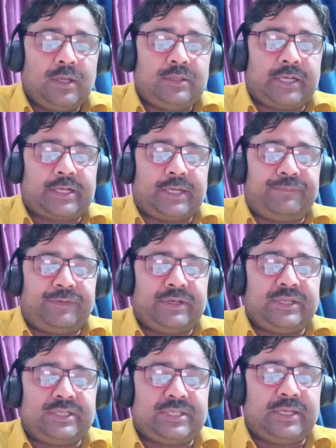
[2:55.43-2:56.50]
The
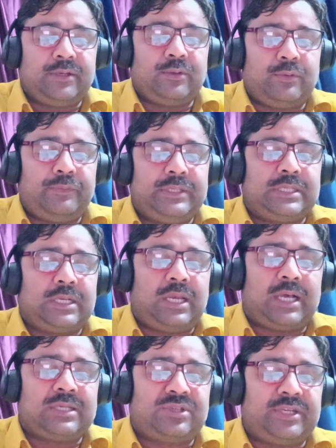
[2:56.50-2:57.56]
Confederation, which
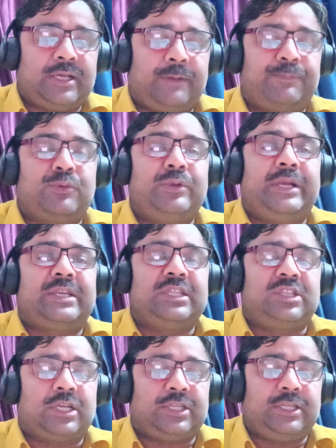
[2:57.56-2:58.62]
lasted up to
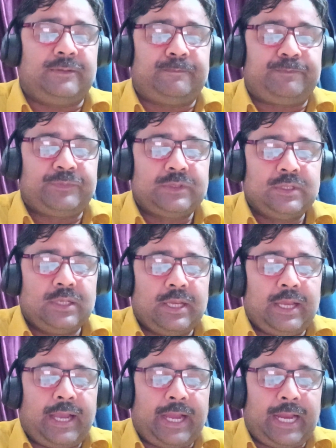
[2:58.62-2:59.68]
1813,
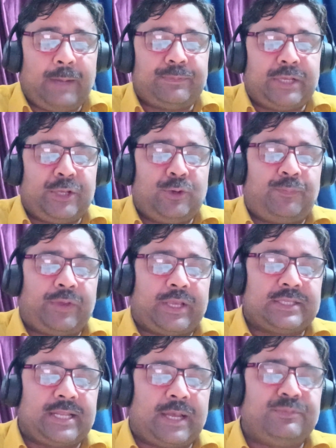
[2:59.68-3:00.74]
helped the
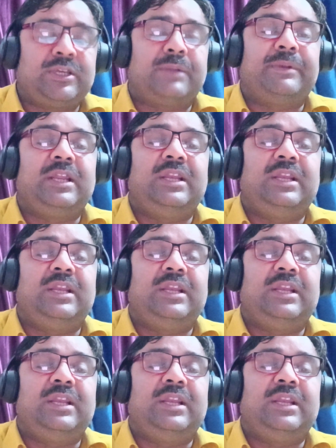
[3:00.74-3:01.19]
unification of Germany